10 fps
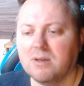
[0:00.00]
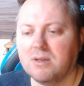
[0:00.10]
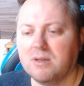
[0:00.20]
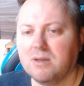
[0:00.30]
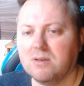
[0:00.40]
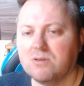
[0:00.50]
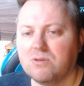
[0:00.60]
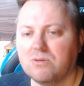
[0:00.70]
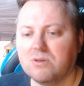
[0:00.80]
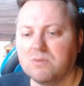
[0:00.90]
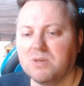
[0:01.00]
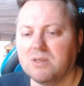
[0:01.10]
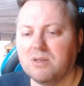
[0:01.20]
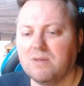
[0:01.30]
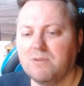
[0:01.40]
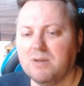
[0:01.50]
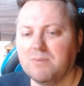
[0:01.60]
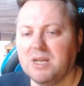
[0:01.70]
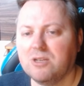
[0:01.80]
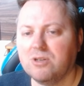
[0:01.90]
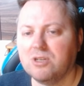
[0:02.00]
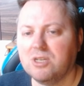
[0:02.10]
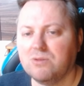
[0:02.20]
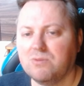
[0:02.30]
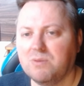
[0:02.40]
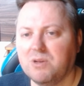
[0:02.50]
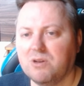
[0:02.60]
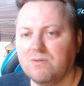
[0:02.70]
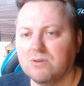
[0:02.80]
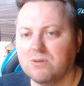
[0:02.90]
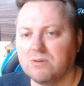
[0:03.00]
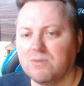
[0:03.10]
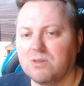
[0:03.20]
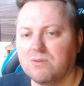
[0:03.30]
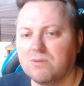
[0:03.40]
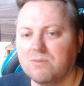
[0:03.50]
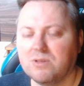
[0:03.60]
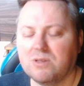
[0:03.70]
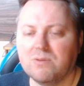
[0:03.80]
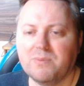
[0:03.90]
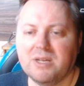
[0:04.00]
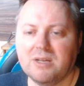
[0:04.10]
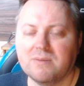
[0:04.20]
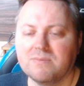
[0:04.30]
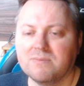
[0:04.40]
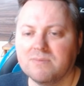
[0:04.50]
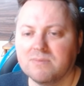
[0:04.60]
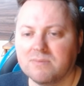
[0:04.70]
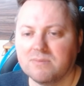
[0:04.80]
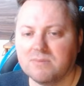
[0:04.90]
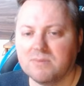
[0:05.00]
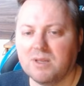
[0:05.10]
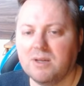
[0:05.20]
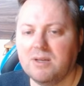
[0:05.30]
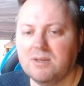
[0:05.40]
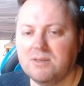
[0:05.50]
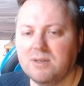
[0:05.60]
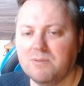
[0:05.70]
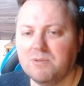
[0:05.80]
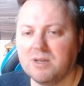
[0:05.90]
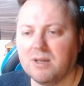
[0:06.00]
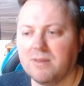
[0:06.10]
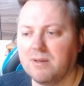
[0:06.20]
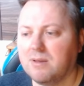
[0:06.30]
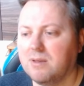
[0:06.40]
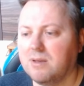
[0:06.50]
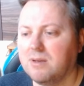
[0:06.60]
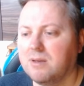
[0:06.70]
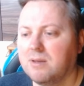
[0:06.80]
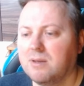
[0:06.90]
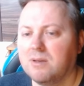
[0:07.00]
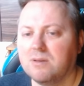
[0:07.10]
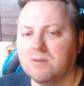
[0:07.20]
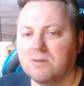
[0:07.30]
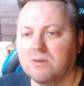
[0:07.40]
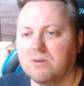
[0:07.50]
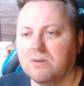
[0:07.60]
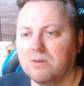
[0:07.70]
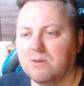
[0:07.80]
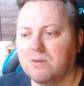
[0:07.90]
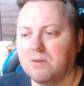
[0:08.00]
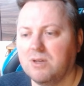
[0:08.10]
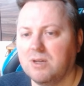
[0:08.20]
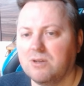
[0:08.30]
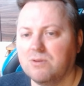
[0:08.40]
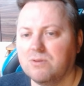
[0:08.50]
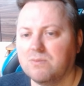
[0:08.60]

yeah, against two rooks. But if we manage to exchange one pair of rooks, it will be an easy win, I think, then. So, yeah, you